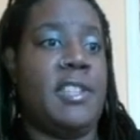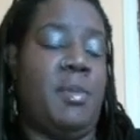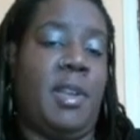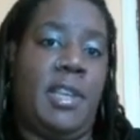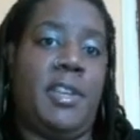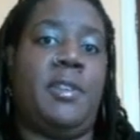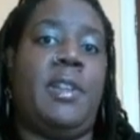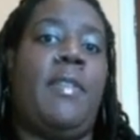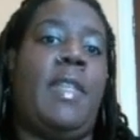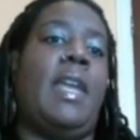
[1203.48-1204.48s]
someone clicks
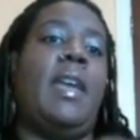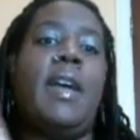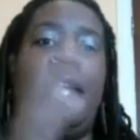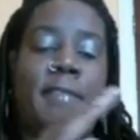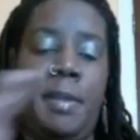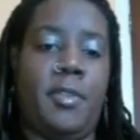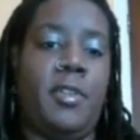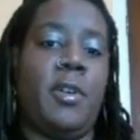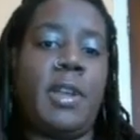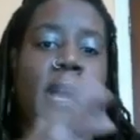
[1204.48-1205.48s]
on it and they can kind of flip
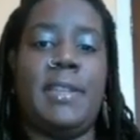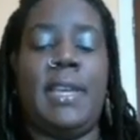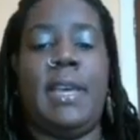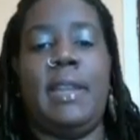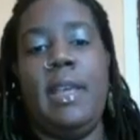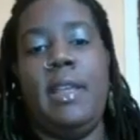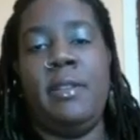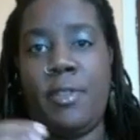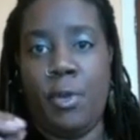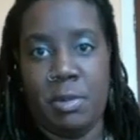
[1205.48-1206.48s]
through your content.
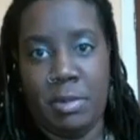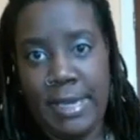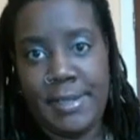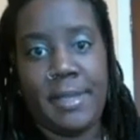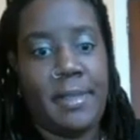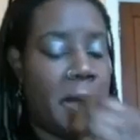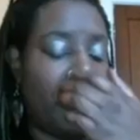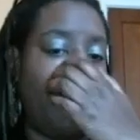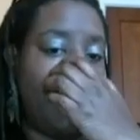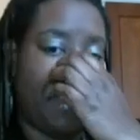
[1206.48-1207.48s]
You can throw some links in there
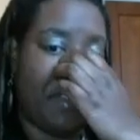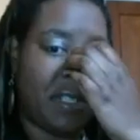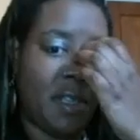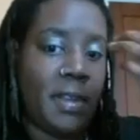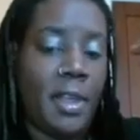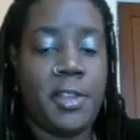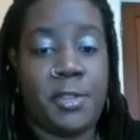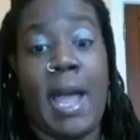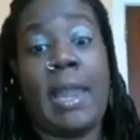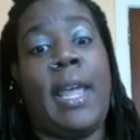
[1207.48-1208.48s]
and all this other stuff.
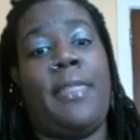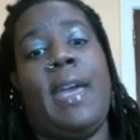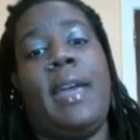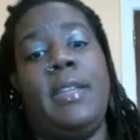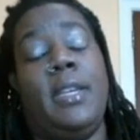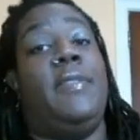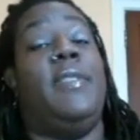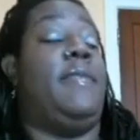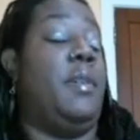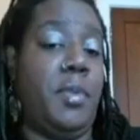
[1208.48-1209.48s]
So I like the idea of the
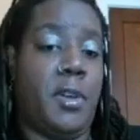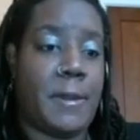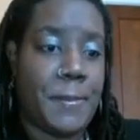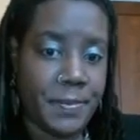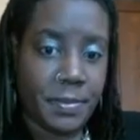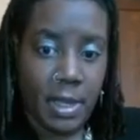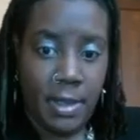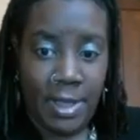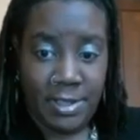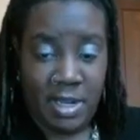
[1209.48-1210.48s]
flip book.
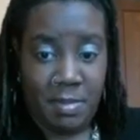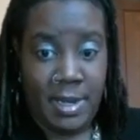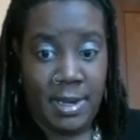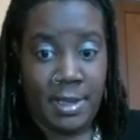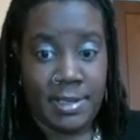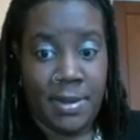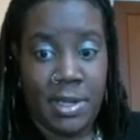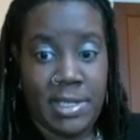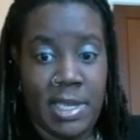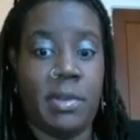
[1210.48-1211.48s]
That's going to be a
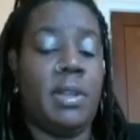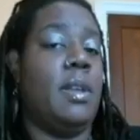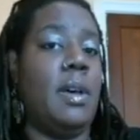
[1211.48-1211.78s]
$77